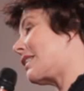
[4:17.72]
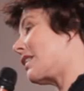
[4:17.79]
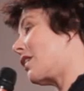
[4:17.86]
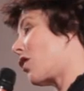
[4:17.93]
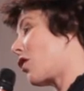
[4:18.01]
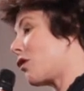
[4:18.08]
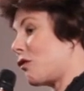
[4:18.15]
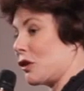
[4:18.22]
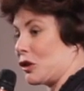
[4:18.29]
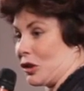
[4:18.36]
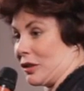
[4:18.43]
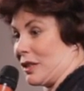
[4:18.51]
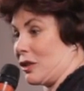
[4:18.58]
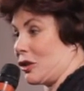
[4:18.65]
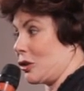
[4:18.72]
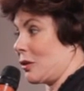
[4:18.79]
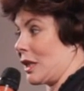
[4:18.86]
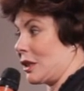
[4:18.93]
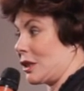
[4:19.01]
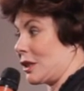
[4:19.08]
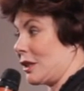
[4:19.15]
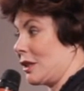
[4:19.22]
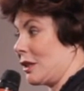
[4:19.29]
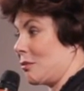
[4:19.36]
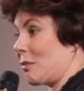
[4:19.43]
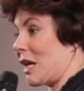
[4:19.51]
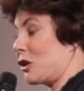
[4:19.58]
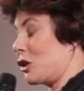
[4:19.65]
an artificial situation.
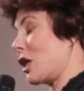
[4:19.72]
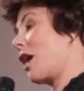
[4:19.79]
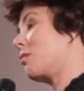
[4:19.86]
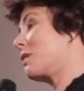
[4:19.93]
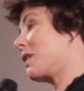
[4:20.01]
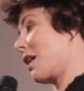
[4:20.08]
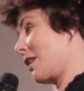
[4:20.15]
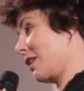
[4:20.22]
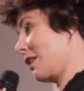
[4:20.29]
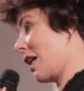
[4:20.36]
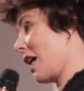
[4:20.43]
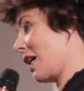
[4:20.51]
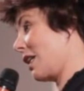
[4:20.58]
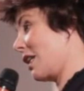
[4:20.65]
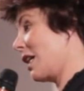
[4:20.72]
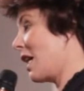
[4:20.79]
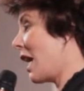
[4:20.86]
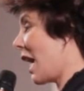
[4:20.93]
My job's on the line.